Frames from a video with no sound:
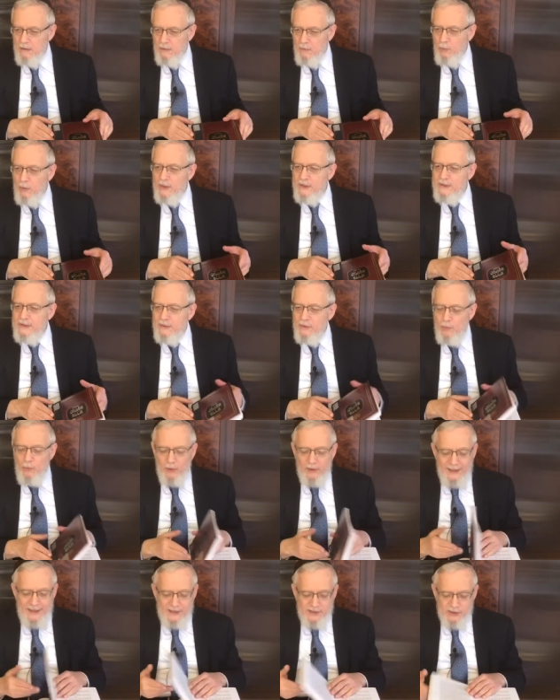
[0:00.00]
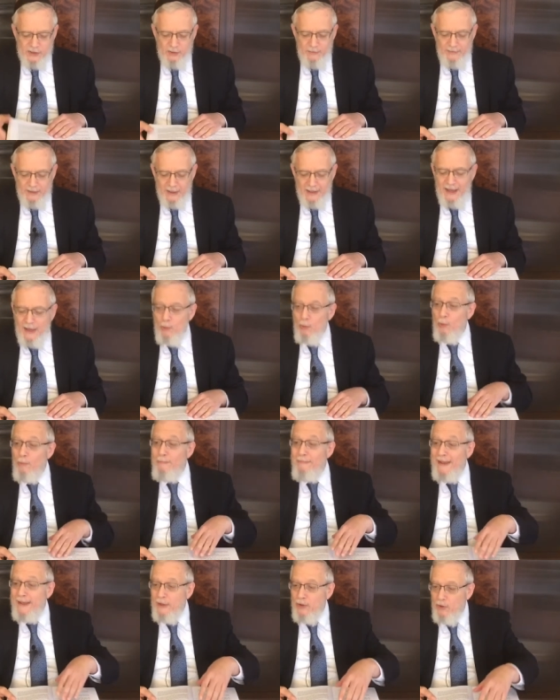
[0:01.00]
What does the word "eschol" mean? I will
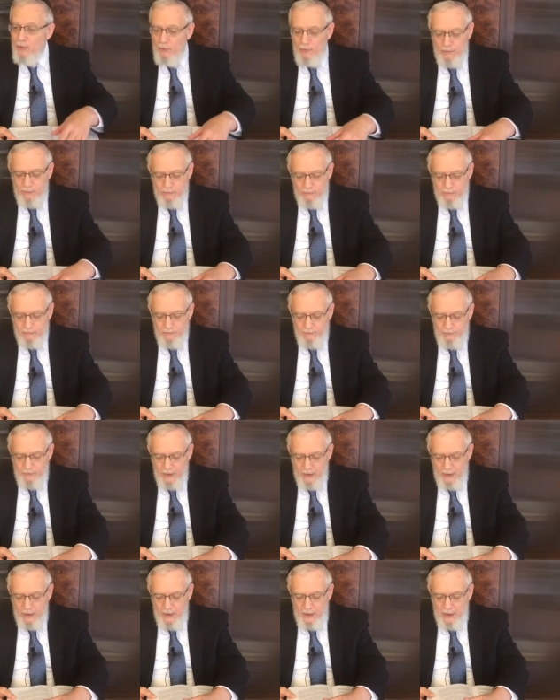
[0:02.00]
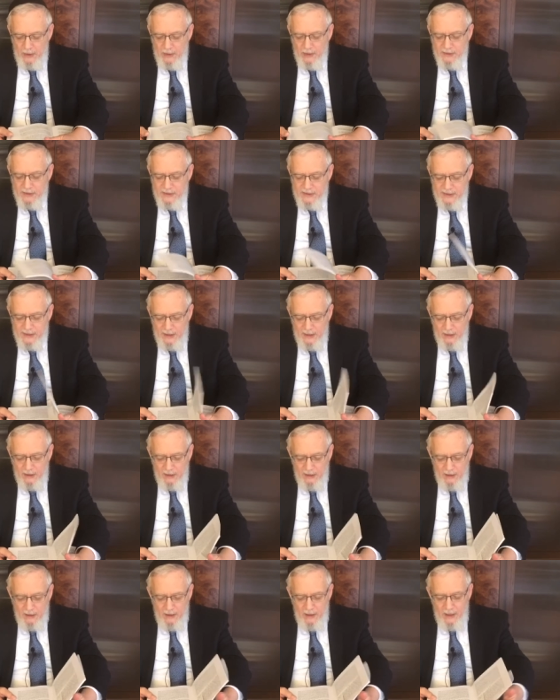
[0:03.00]
make you. It doesn't
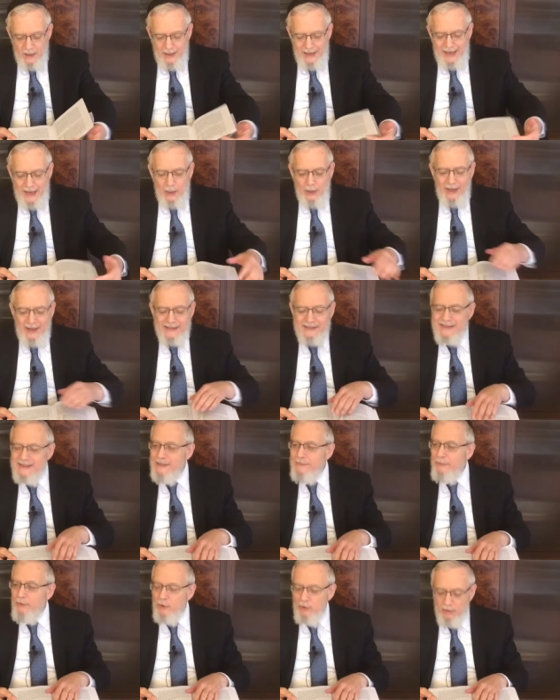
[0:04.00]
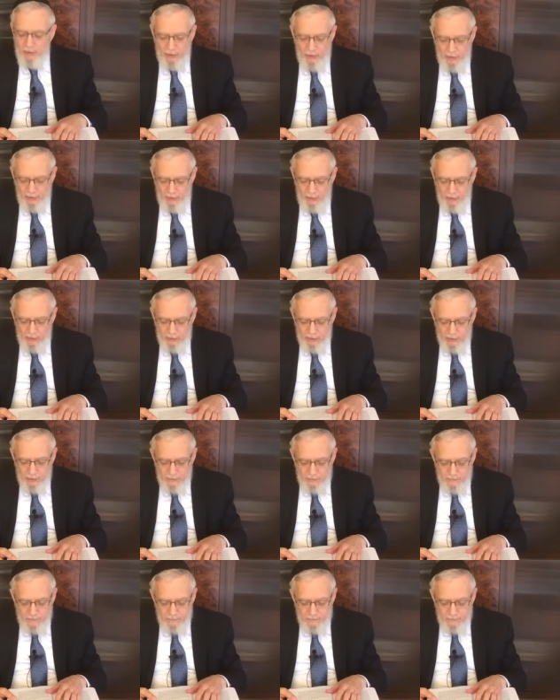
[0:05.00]
say goy godel.